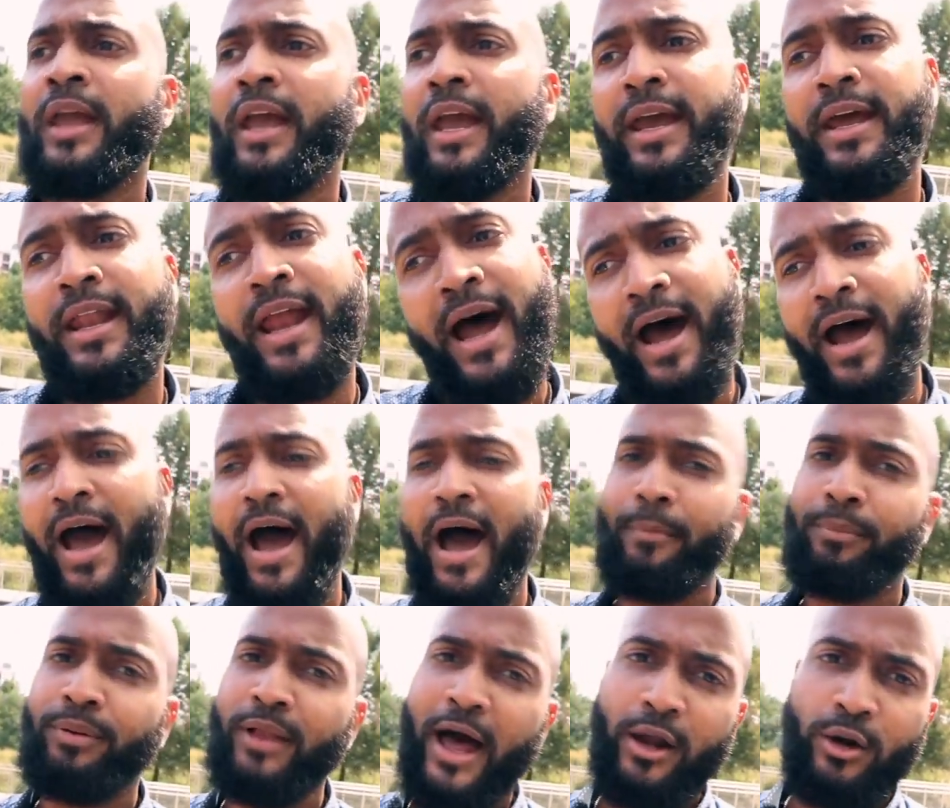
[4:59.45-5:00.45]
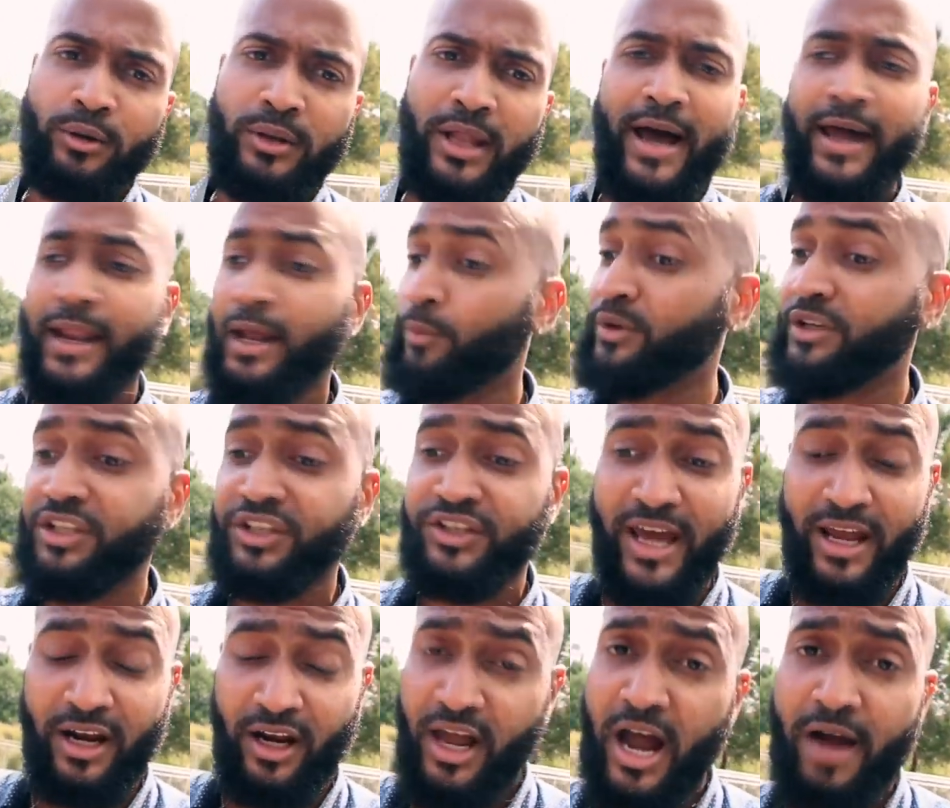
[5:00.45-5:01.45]
and hi, I applied online, and we just
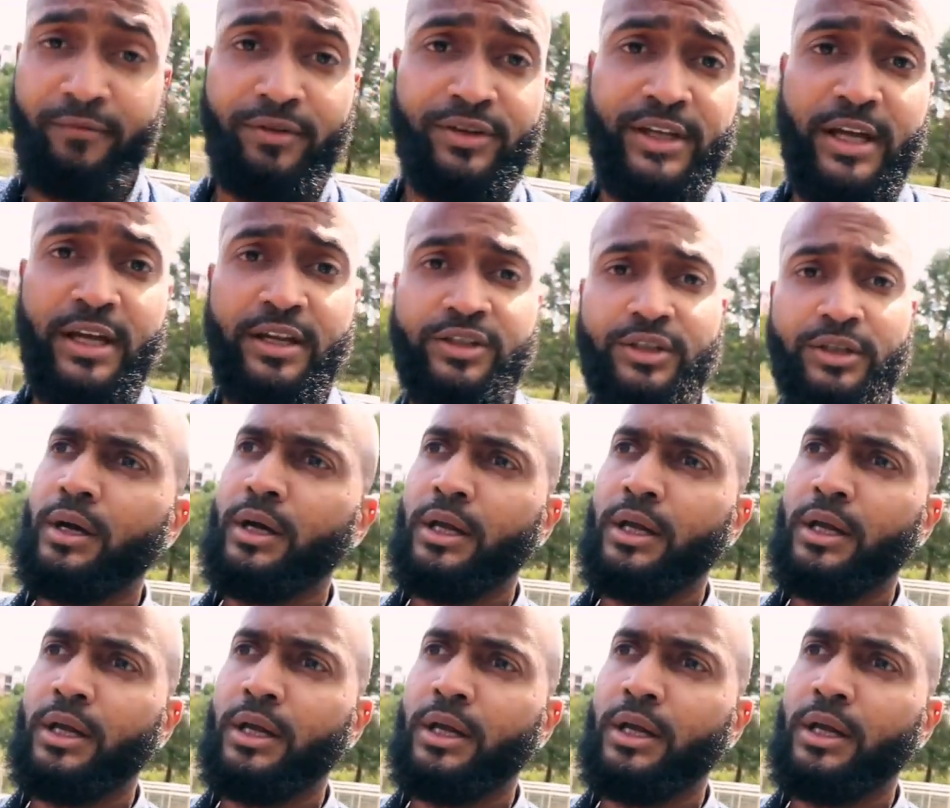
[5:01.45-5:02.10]
had a conversation.